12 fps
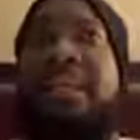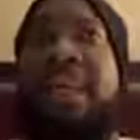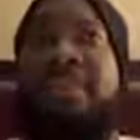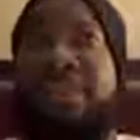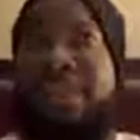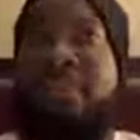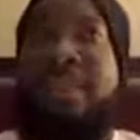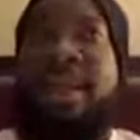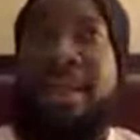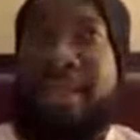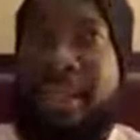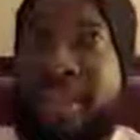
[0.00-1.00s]

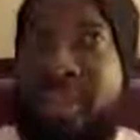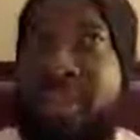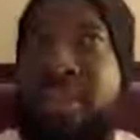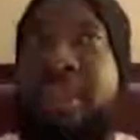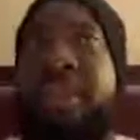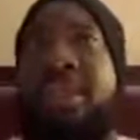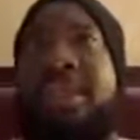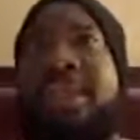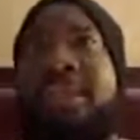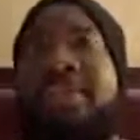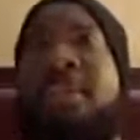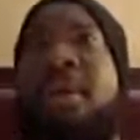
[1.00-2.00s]
somebody killed
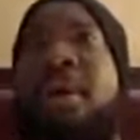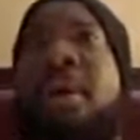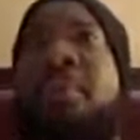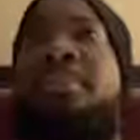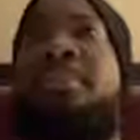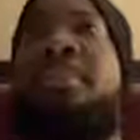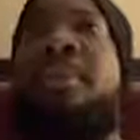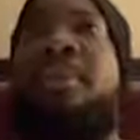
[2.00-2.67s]
his mom